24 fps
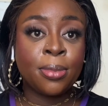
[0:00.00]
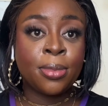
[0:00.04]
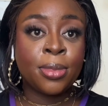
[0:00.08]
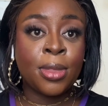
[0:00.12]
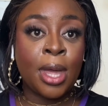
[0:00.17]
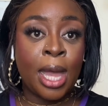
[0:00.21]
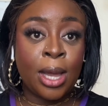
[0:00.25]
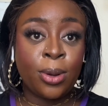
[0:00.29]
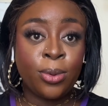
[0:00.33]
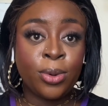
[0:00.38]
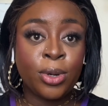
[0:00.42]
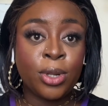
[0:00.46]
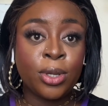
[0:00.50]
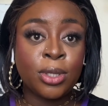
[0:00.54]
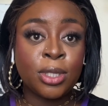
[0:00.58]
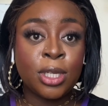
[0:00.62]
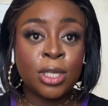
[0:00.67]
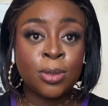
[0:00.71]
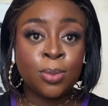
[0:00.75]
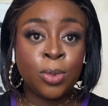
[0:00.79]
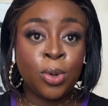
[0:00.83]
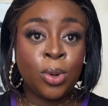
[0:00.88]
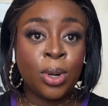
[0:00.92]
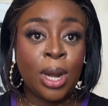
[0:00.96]
that audience
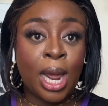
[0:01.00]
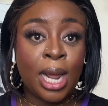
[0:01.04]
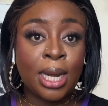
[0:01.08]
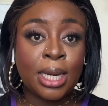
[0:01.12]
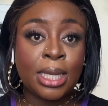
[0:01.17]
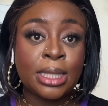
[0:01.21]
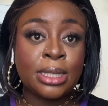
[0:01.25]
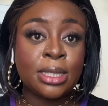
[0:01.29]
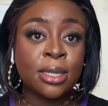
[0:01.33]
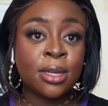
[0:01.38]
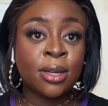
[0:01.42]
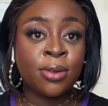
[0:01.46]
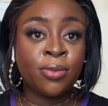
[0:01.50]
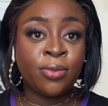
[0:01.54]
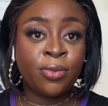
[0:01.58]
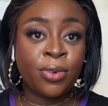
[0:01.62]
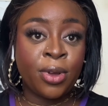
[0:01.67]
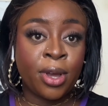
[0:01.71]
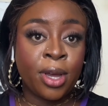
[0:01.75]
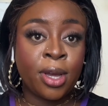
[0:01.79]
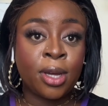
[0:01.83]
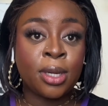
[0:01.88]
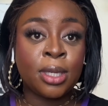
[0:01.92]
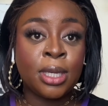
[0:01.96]
is more likely to
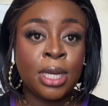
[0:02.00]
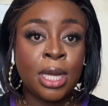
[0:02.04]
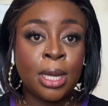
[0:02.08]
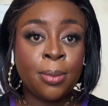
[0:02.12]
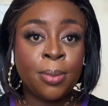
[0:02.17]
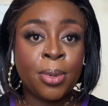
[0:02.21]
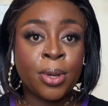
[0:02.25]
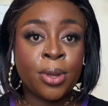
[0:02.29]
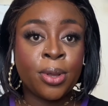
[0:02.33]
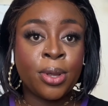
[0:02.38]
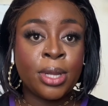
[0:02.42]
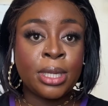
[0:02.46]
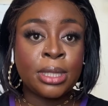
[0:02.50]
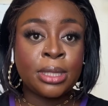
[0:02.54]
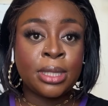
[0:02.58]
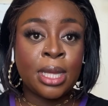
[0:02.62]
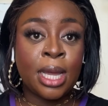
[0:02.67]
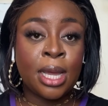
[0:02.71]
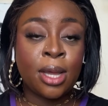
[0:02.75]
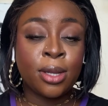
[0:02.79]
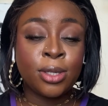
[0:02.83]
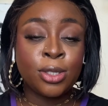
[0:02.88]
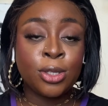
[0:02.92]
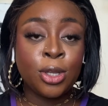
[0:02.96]
convert because
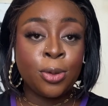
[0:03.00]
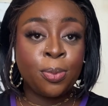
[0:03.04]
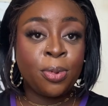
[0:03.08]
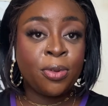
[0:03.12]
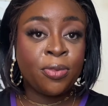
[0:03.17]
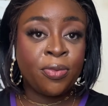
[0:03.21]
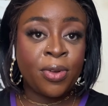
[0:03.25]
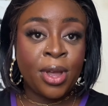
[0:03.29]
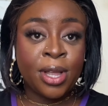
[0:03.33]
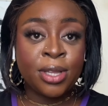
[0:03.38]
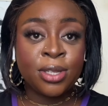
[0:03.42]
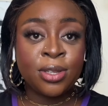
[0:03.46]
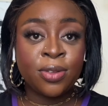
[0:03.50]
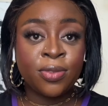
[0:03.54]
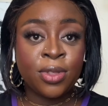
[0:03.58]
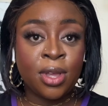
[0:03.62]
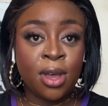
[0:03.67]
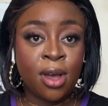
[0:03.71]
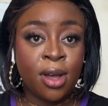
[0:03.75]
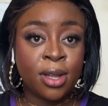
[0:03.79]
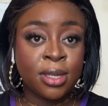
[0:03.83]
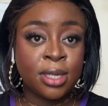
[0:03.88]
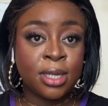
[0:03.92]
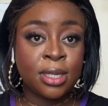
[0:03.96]
they are super fans of the
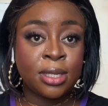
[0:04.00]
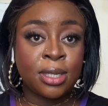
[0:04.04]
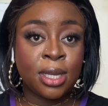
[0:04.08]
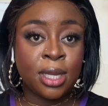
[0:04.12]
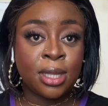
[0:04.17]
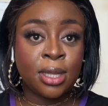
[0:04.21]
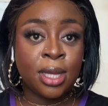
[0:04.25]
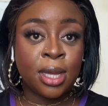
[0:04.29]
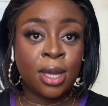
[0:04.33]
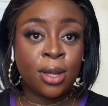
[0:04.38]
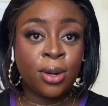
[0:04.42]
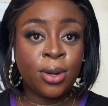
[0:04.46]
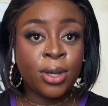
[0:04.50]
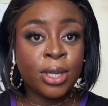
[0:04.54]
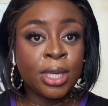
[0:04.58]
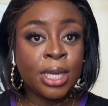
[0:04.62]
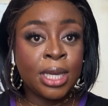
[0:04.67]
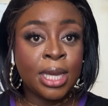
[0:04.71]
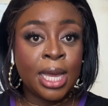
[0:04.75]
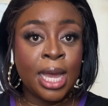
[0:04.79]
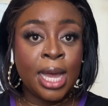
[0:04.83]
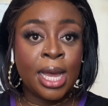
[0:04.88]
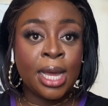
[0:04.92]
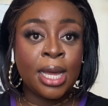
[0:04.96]
artist that they are
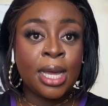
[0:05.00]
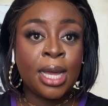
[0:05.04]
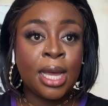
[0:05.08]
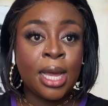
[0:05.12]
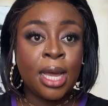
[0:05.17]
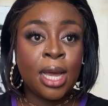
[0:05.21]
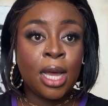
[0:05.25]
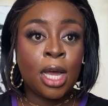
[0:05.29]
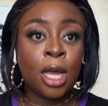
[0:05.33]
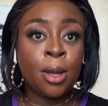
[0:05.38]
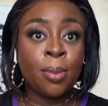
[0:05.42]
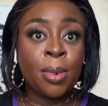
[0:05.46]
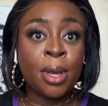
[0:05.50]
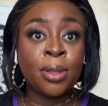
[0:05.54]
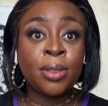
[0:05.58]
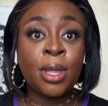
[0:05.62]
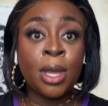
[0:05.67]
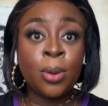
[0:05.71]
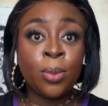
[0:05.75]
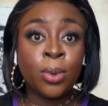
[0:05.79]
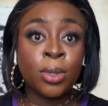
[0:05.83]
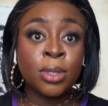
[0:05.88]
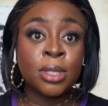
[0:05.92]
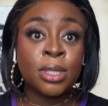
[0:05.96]
looking at, and
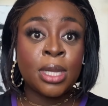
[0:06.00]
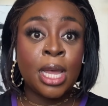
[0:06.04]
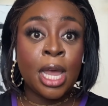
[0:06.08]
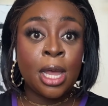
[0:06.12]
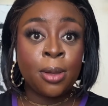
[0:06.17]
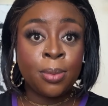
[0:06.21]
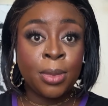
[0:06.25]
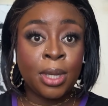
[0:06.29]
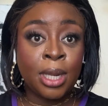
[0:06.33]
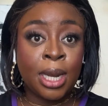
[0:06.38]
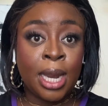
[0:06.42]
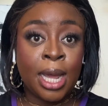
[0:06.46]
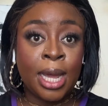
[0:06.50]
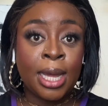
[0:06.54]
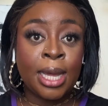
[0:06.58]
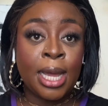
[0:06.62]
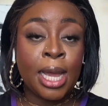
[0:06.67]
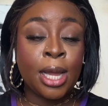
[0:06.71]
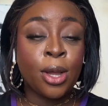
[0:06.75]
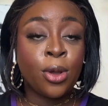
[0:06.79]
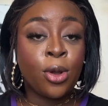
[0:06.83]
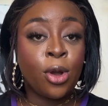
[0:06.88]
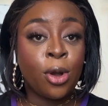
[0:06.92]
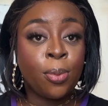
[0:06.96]
they want to emulate
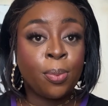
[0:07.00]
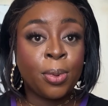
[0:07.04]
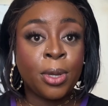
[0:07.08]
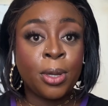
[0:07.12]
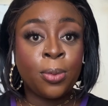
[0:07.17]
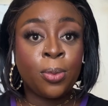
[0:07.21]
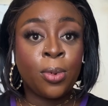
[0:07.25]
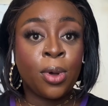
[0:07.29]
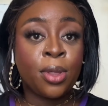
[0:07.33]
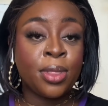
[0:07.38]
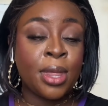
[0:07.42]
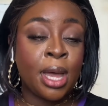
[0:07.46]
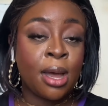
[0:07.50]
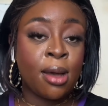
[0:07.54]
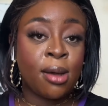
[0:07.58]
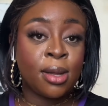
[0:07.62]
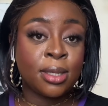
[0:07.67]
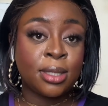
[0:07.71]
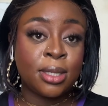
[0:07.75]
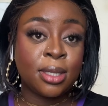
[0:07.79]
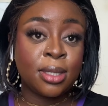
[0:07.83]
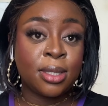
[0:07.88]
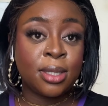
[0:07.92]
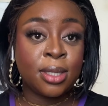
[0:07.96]
and copy what that
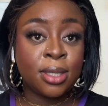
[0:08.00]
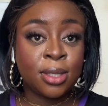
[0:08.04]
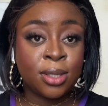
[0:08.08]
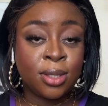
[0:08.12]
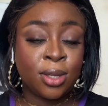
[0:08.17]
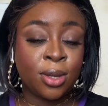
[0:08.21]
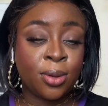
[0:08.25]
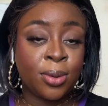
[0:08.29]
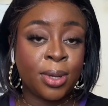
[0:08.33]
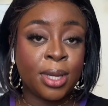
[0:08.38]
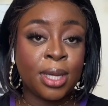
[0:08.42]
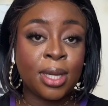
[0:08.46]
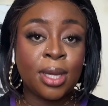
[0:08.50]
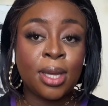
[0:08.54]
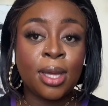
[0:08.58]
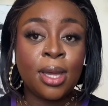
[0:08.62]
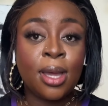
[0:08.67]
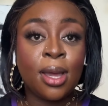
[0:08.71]
artist is doing.